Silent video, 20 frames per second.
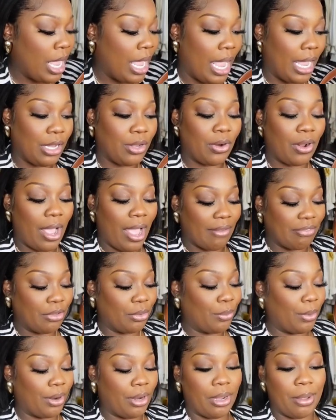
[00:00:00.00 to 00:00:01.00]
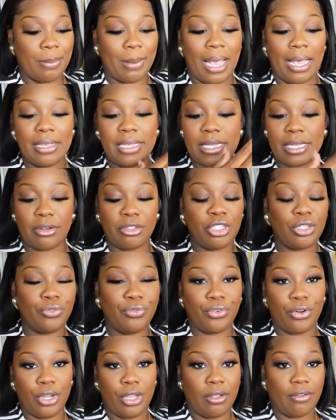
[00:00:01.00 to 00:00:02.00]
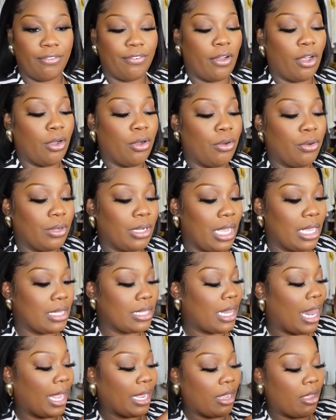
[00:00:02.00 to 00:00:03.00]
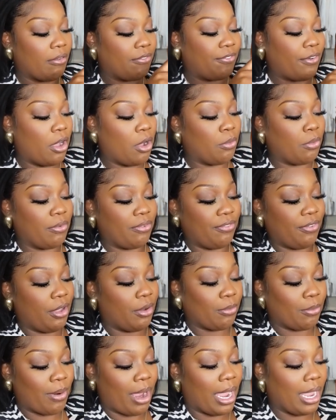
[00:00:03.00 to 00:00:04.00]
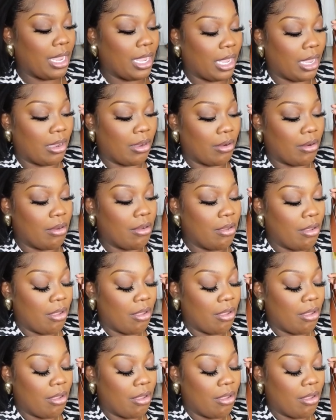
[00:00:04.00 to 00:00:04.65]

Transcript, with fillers: and you don't have to worry about searching for your phone because like a phone will fit right here